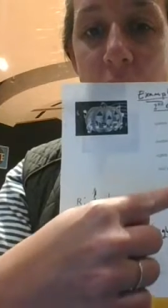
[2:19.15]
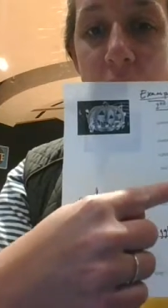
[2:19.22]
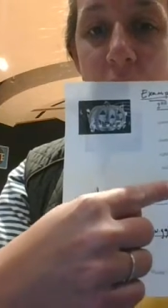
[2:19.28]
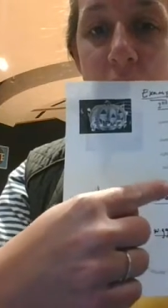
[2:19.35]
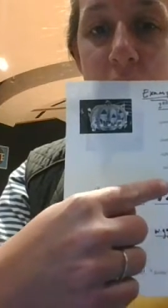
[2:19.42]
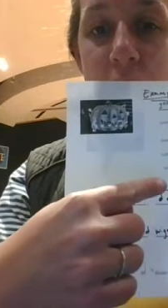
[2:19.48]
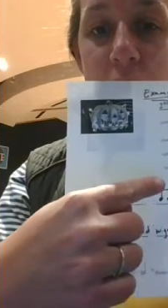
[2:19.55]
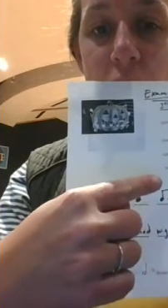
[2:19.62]

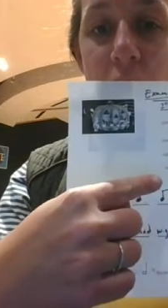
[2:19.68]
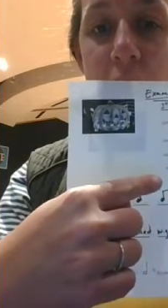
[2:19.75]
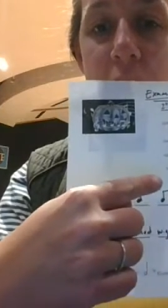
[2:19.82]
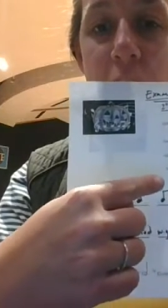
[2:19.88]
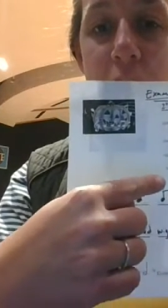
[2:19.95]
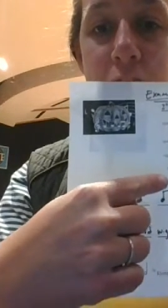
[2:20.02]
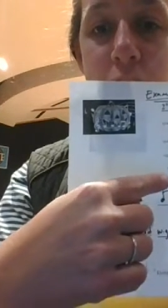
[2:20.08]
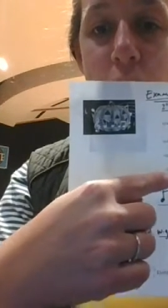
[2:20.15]
And then our
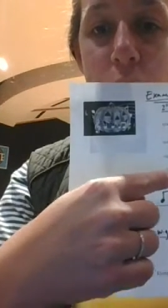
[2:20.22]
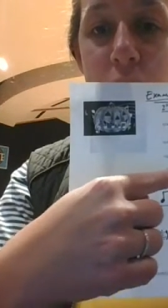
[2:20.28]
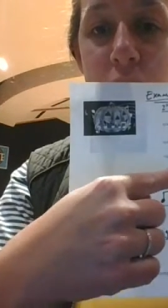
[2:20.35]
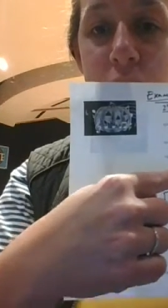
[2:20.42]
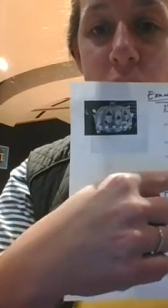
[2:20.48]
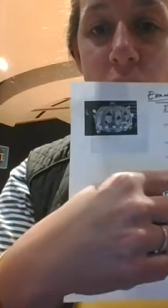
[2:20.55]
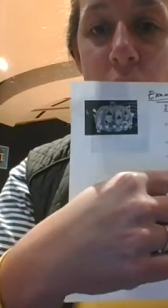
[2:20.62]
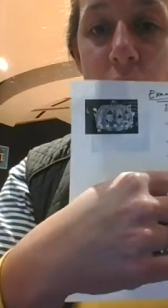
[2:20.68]
half note,
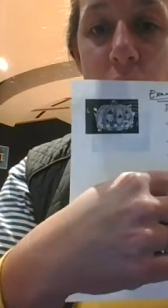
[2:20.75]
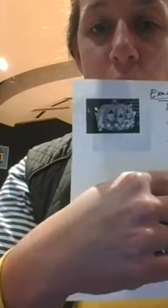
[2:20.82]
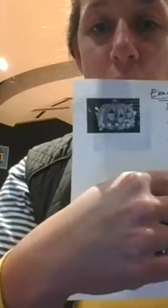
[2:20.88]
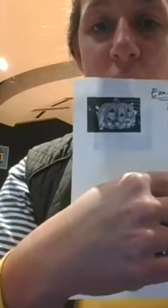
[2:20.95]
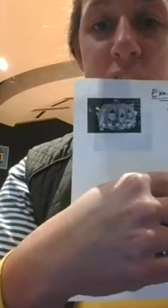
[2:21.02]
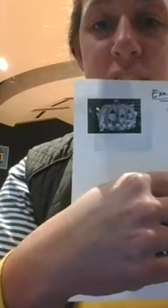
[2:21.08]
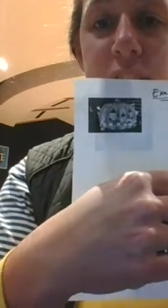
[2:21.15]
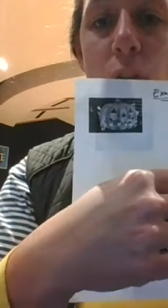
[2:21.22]

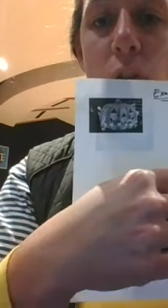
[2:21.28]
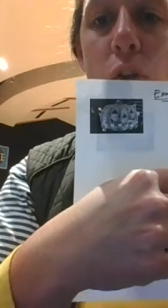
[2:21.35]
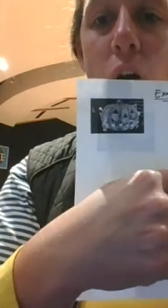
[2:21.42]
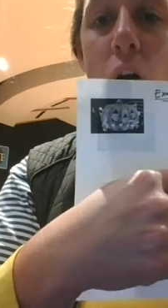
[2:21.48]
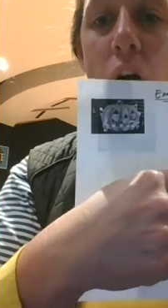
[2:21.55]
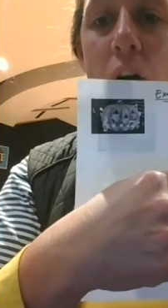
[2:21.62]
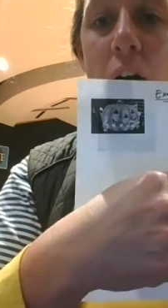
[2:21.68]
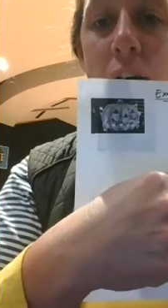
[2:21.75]
which is a
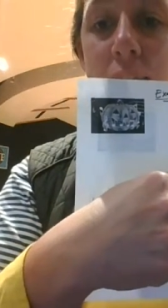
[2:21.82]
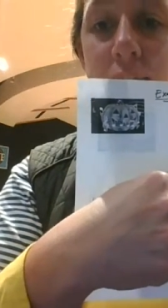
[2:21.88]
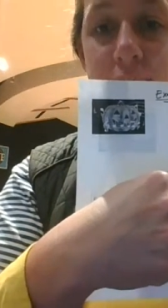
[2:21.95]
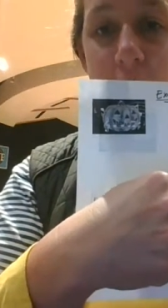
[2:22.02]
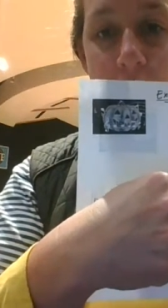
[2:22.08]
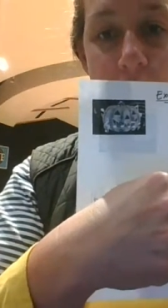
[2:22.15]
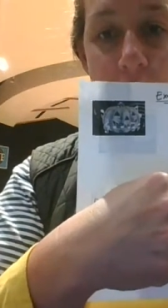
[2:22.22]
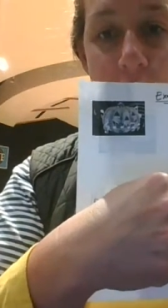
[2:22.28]
long
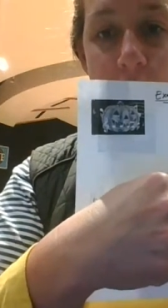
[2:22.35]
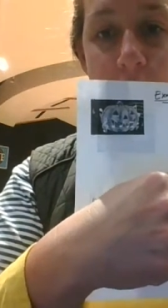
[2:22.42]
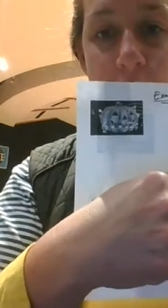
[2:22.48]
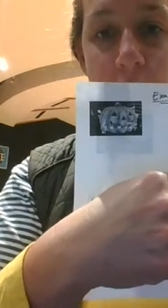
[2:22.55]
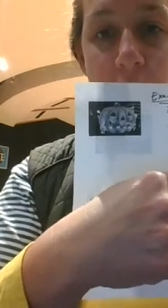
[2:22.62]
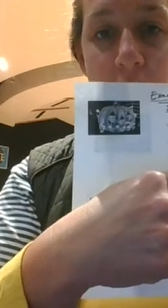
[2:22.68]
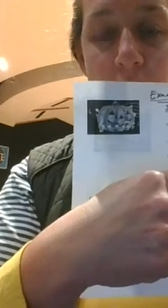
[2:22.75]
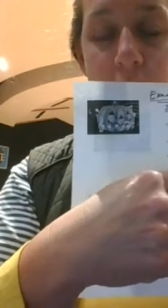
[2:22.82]
ta
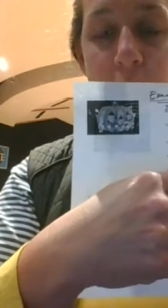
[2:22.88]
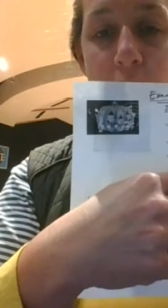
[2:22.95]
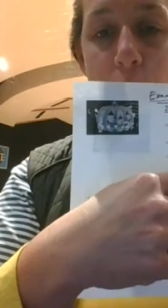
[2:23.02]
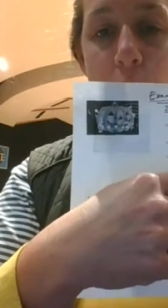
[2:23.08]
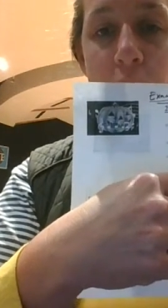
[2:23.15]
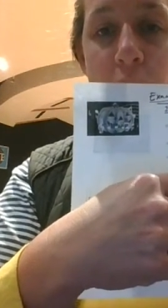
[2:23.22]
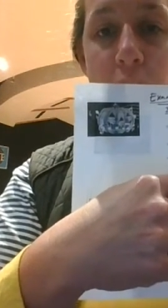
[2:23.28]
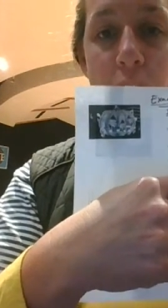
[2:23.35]
that
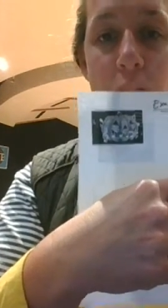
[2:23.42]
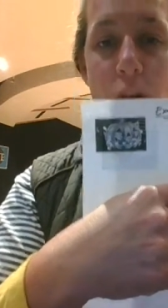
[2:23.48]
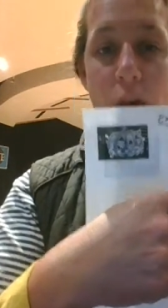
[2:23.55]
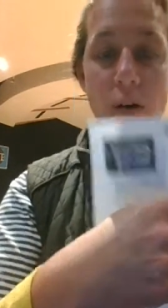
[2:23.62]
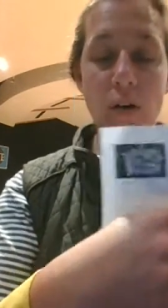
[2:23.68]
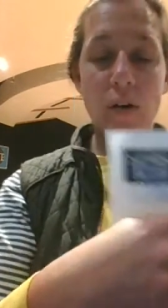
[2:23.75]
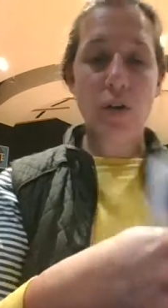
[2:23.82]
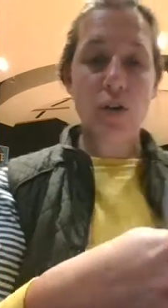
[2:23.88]
we
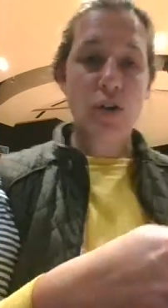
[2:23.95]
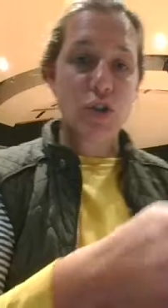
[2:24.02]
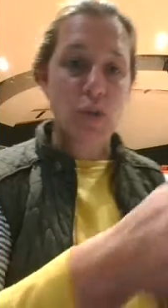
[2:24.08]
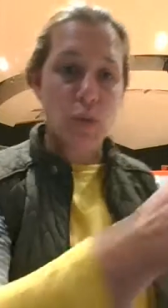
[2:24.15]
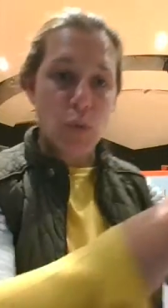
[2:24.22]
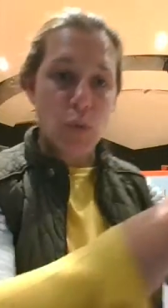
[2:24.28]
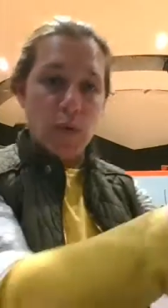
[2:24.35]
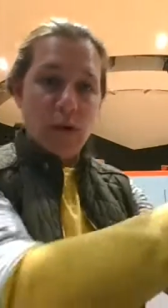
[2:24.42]

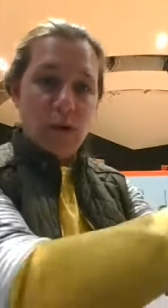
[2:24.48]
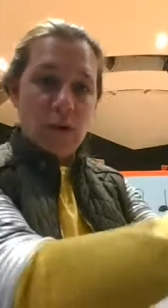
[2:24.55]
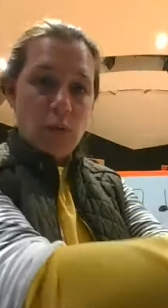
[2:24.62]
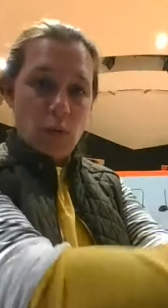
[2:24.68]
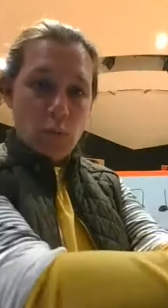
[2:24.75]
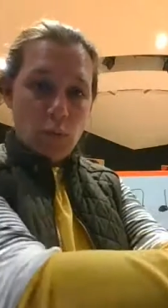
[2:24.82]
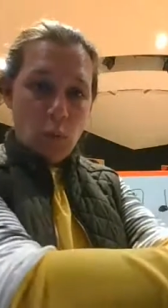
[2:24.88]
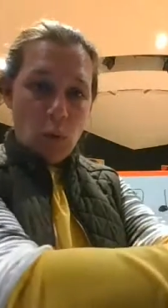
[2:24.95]
do
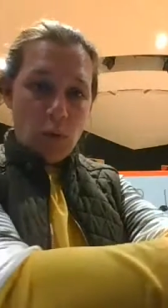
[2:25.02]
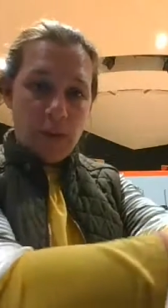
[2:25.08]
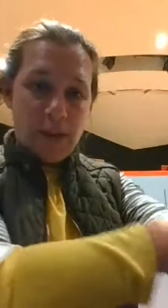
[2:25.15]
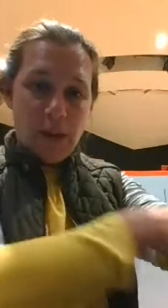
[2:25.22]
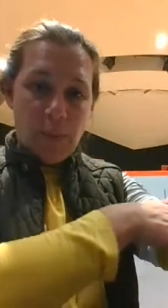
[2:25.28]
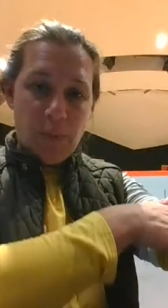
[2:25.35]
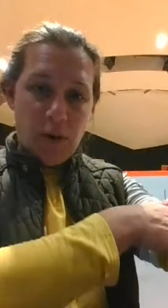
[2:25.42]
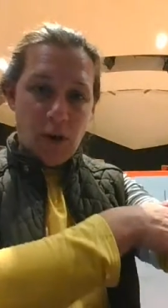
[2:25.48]
rolling
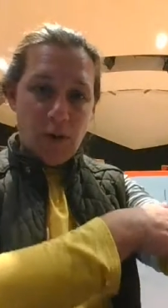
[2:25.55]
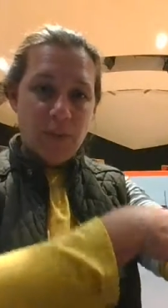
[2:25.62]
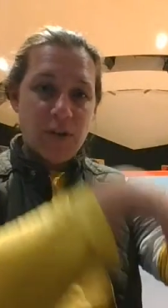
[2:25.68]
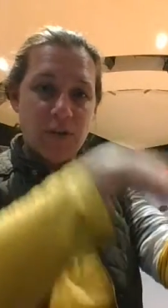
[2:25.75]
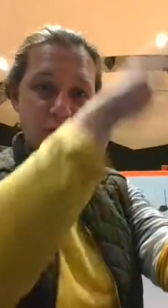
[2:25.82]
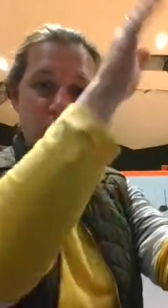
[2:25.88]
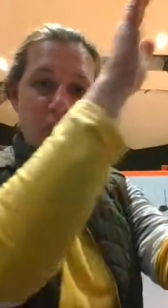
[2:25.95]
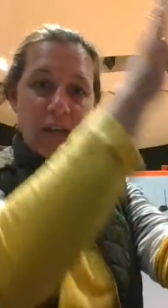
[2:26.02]
up our arm here.
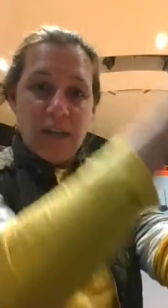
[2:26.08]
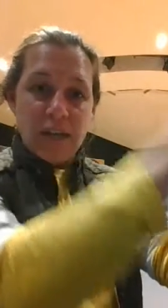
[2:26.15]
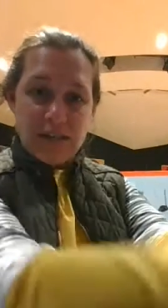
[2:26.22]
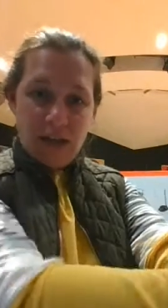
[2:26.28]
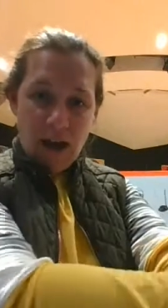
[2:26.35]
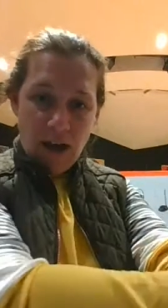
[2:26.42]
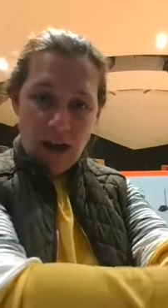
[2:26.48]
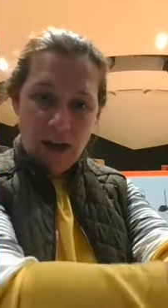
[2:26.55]
So
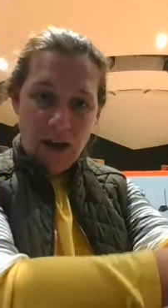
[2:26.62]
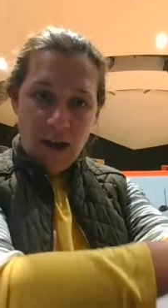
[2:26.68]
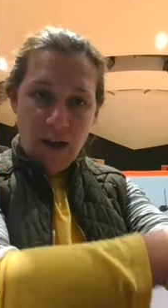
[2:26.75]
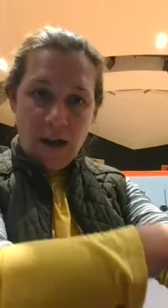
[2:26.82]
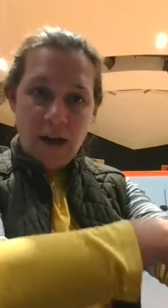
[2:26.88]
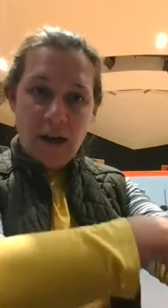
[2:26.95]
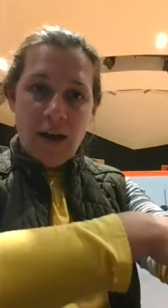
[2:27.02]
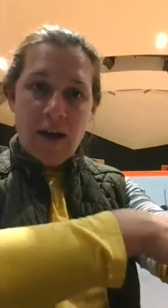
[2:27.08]

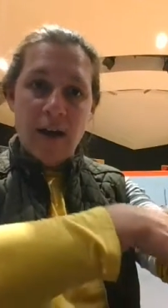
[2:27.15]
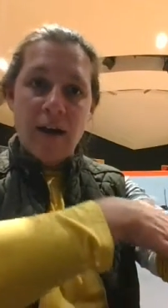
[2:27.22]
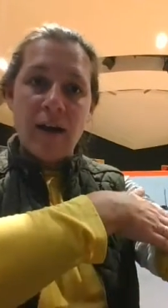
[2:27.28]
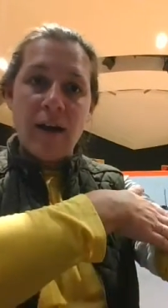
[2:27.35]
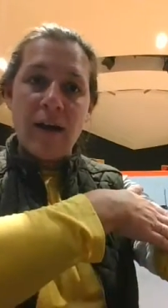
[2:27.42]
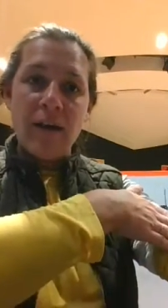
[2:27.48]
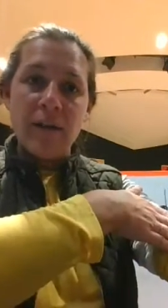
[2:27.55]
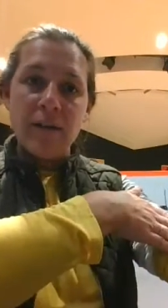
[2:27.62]

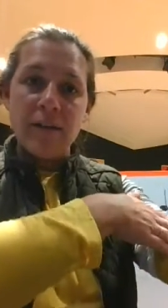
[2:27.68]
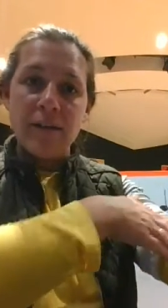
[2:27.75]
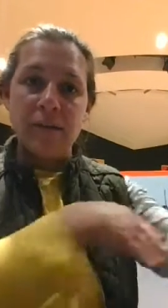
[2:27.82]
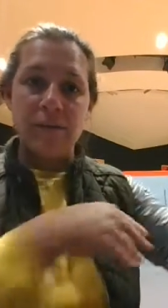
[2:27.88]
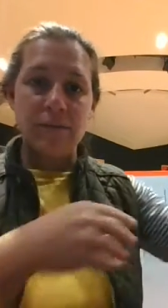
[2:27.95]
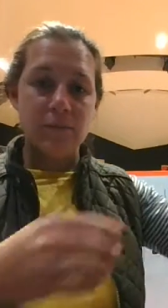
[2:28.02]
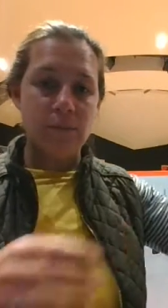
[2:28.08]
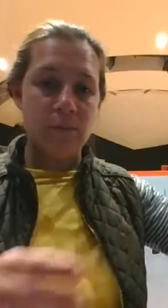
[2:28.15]
ta,
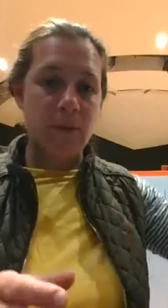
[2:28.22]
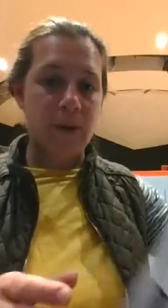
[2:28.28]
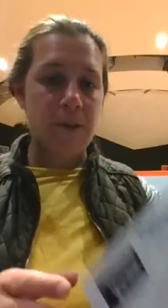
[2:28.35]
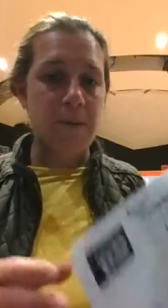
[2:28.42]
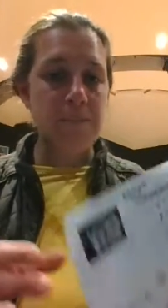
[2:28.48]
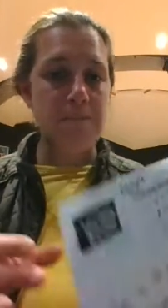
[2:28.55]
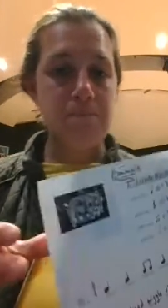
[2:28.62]
okay.